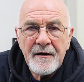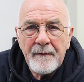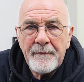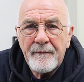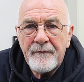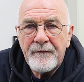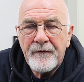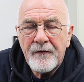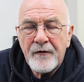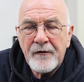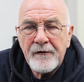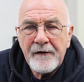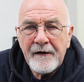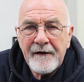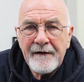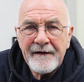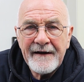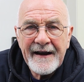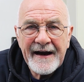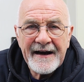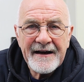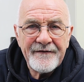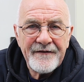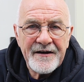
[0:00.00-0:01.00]
up for our
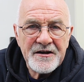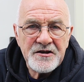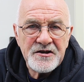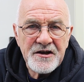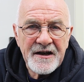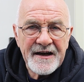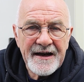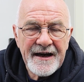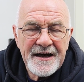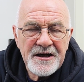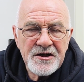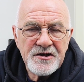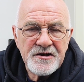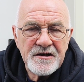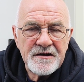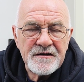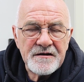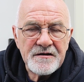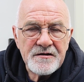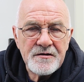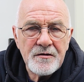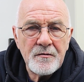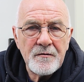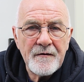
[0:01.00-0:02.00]
lack of education.
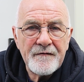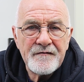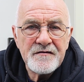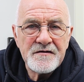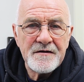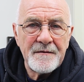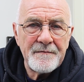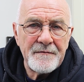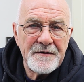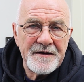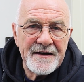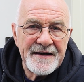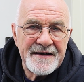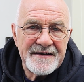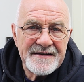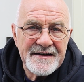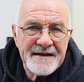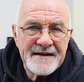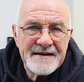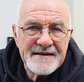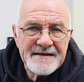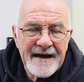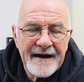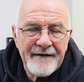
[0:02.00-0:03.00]
So if somebody
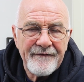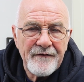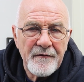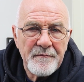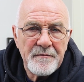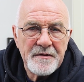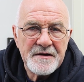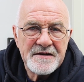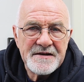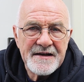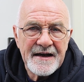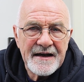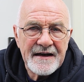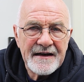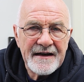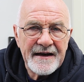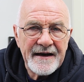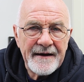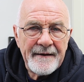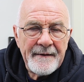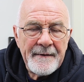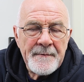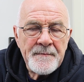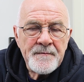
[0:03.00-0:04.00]
didn't have a
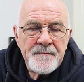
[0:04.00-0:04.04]
particularly